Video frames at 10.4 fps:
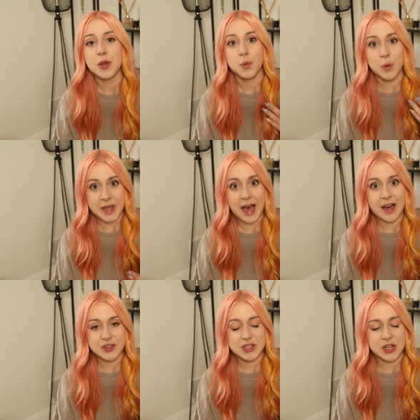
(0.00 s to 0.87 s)
we
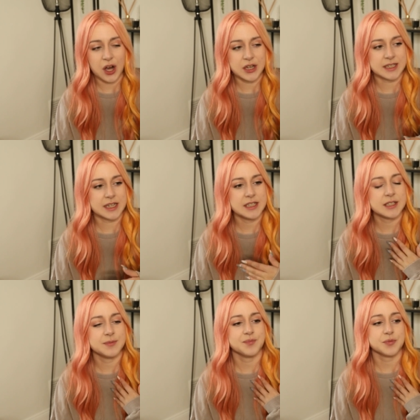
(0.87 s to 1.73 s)
have started
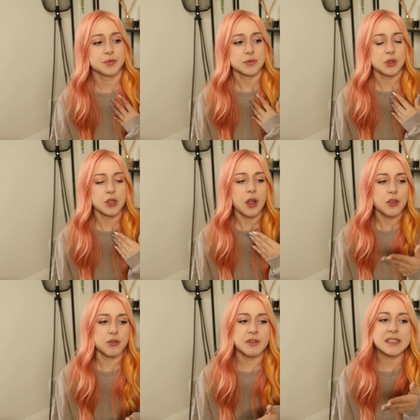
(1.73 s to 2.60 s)
it.
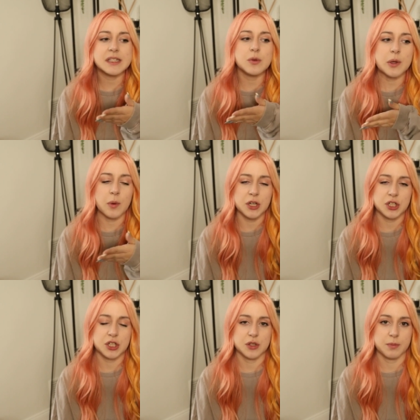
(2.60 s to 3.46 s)
The reason we wanted
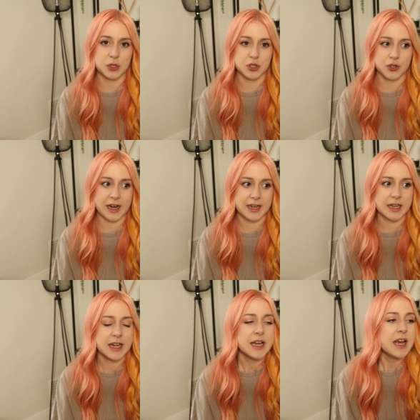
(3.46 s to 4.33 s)
to do the button
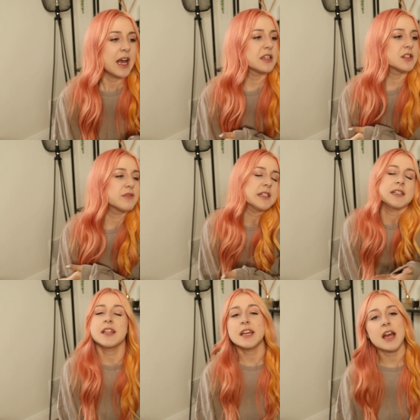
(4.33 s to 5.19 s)
training is the
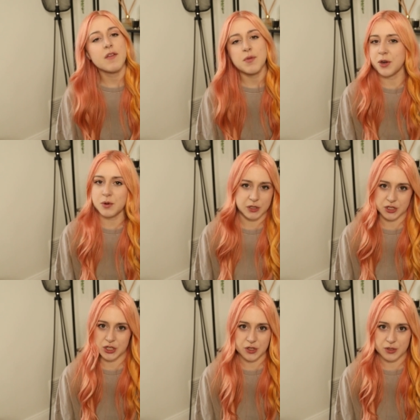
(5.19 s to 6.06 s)
reason I think everybody
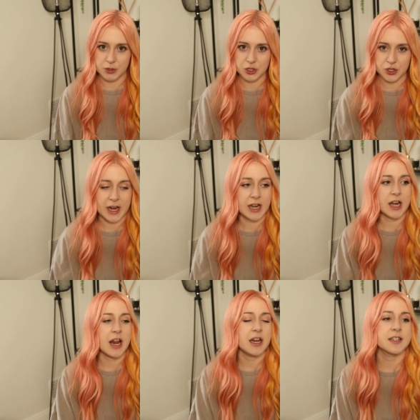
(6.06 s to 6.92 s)
wants to do the button
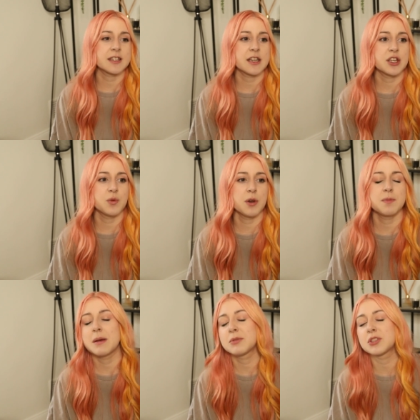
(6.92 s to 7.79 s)
training, and it's that you want to
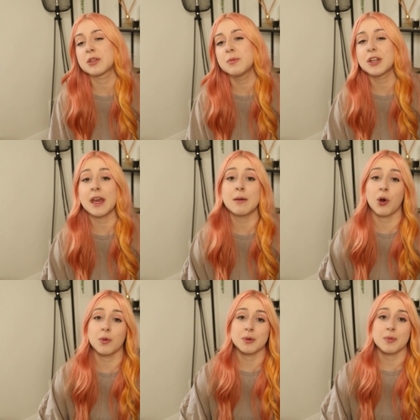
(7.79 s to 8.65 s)
be able to communicate
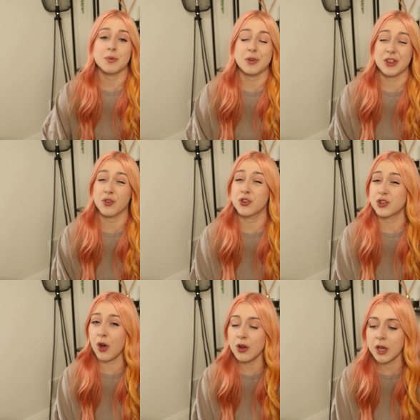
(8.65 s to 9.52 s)
more with your
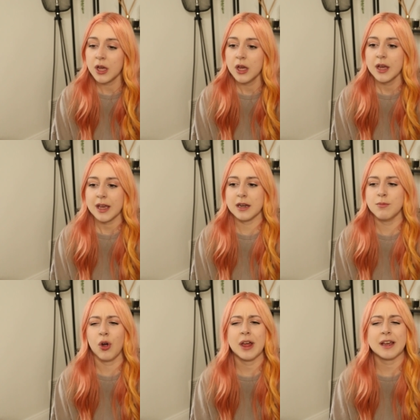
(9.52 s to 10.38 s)
dog in a
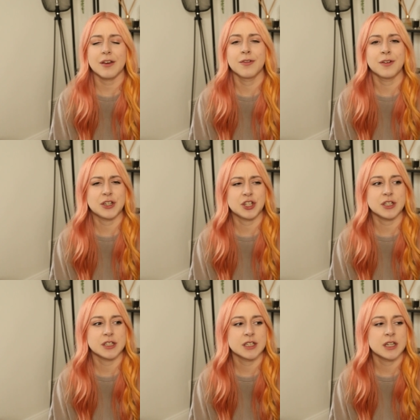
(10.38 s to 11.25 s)
more like
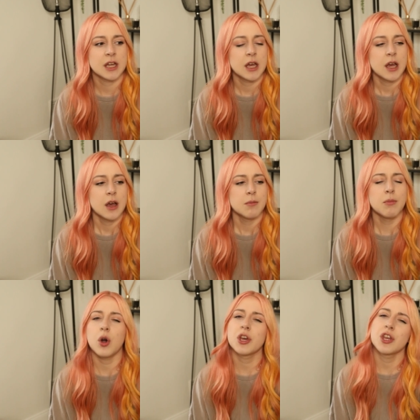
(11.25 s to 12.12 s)
efficient,
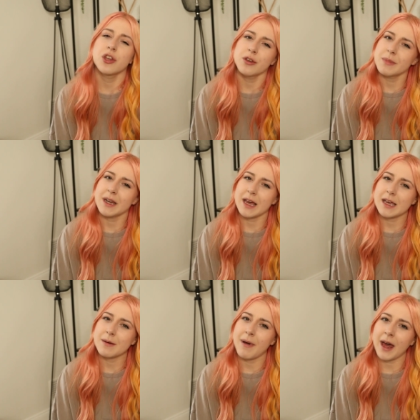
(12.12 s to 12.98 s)
more
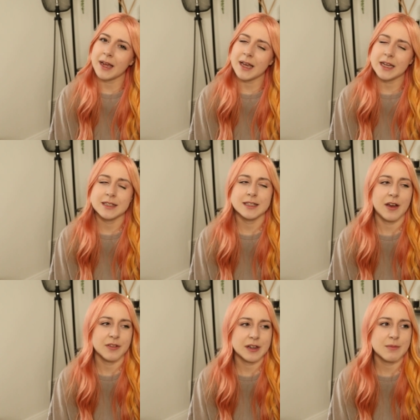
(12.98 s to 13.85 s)
human-like manner. It's
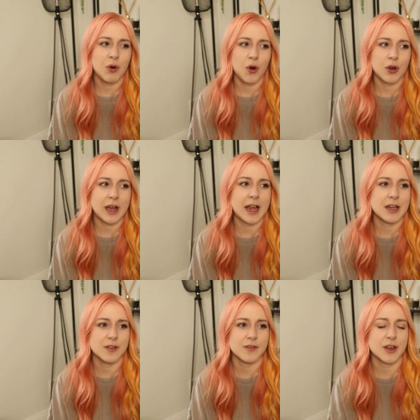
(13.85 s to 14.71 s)
definitely more
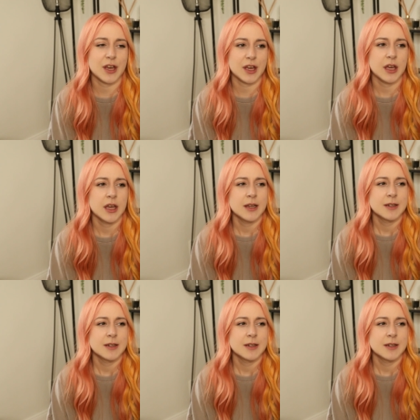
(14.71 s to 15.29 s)
kind of a,